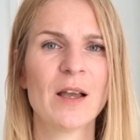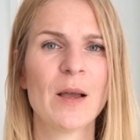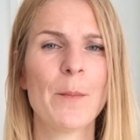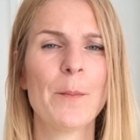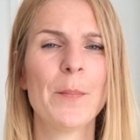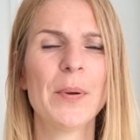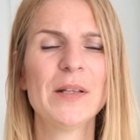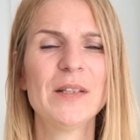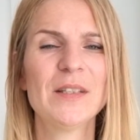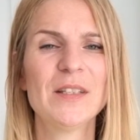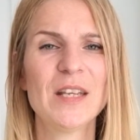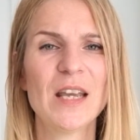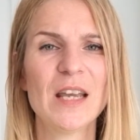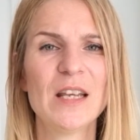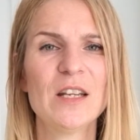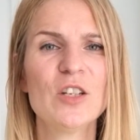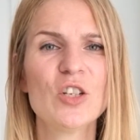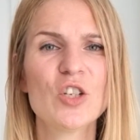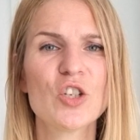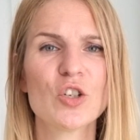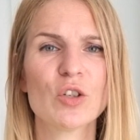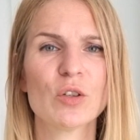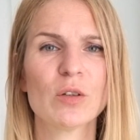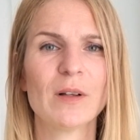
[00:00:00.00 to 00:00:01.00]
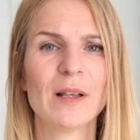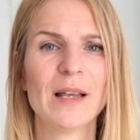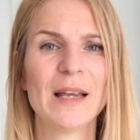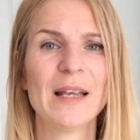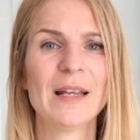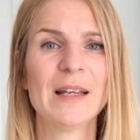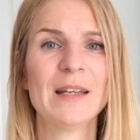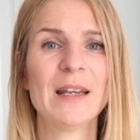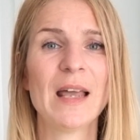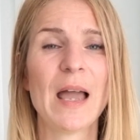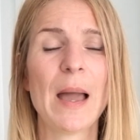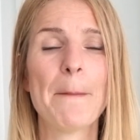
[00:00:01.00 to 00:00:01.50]
potential
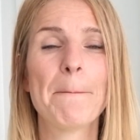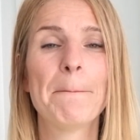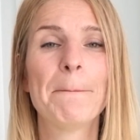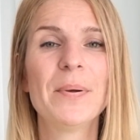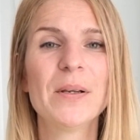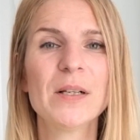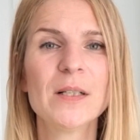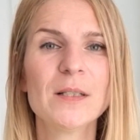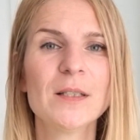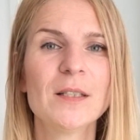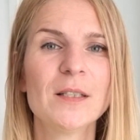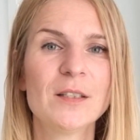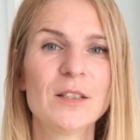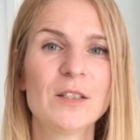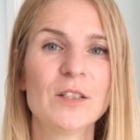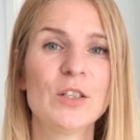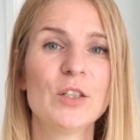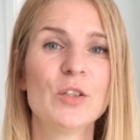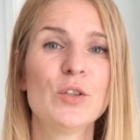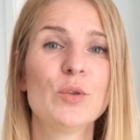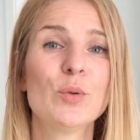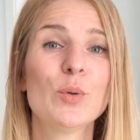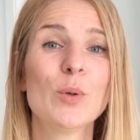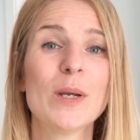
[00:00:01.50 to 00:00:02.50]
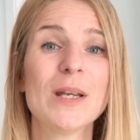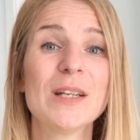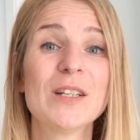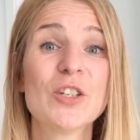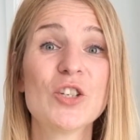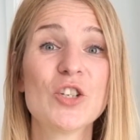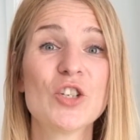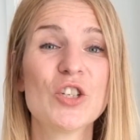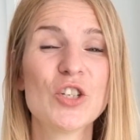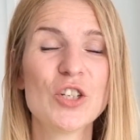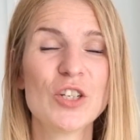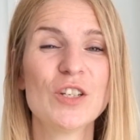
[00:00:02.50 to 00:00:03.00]
and ability to
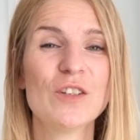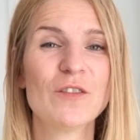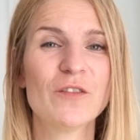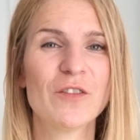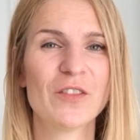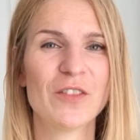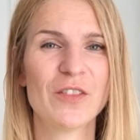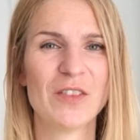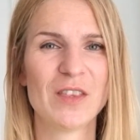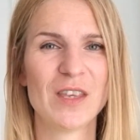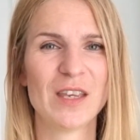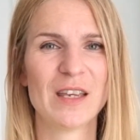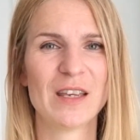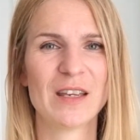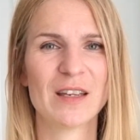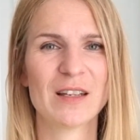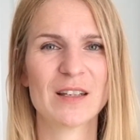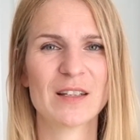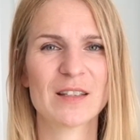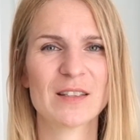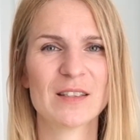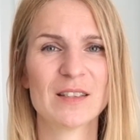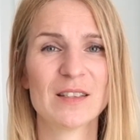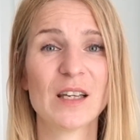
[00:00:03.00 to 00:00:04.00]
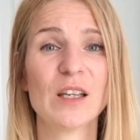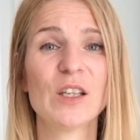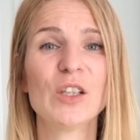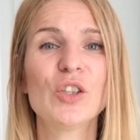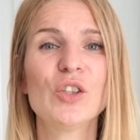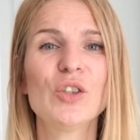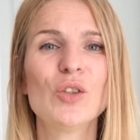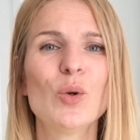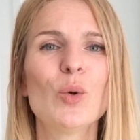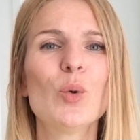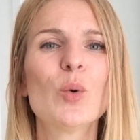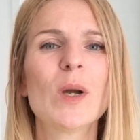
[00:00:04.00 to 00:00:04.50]
achieve things.
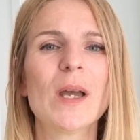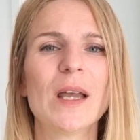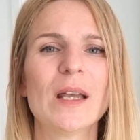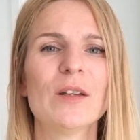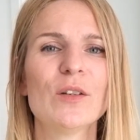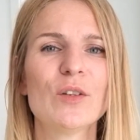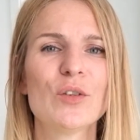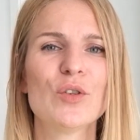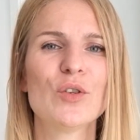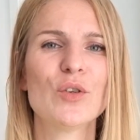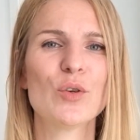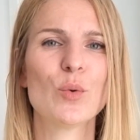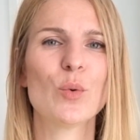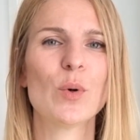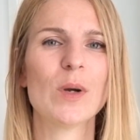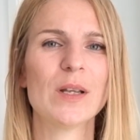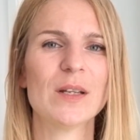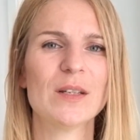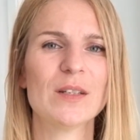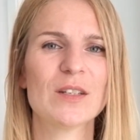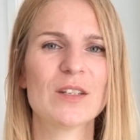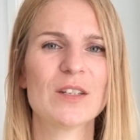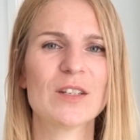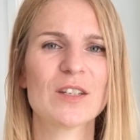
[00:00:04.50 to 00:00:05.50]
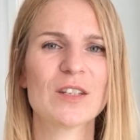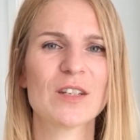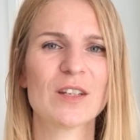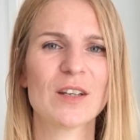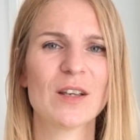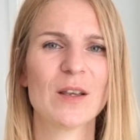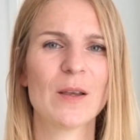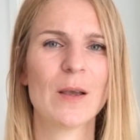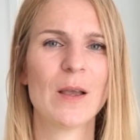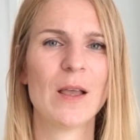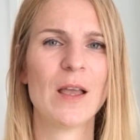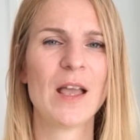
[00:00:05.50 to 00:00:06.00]
You can do it,
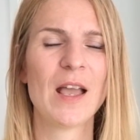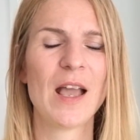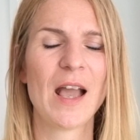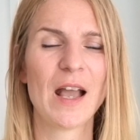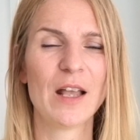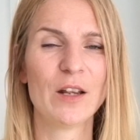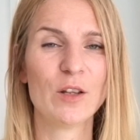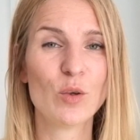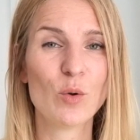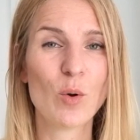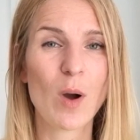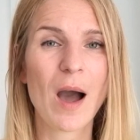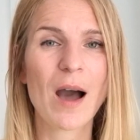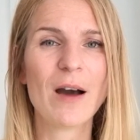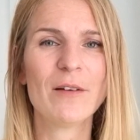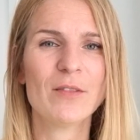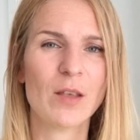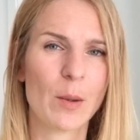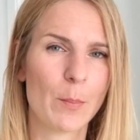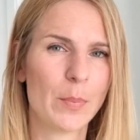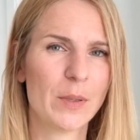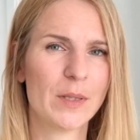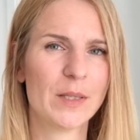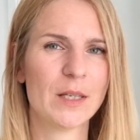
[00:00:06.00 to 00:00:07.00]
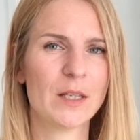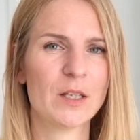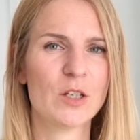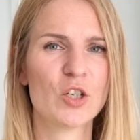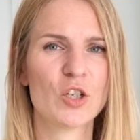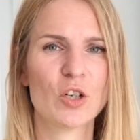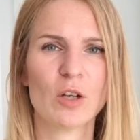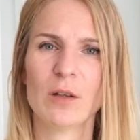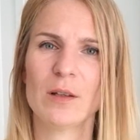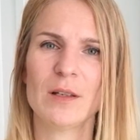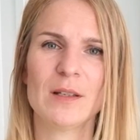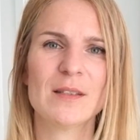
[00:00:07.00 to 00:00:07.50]
and you have that
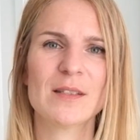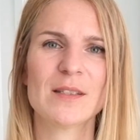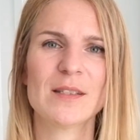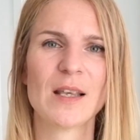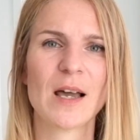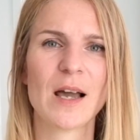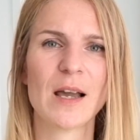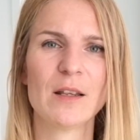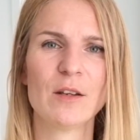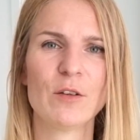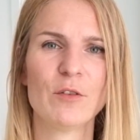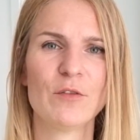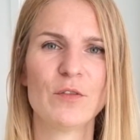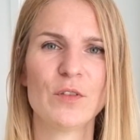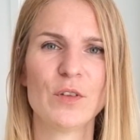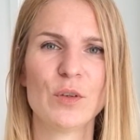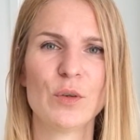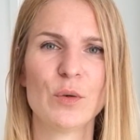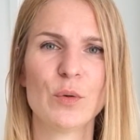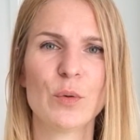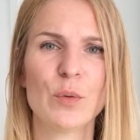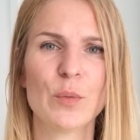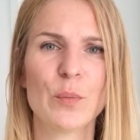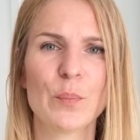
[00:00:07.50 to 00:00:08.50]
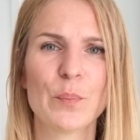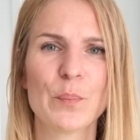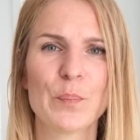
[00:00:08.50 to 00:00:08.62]
potential inside of you.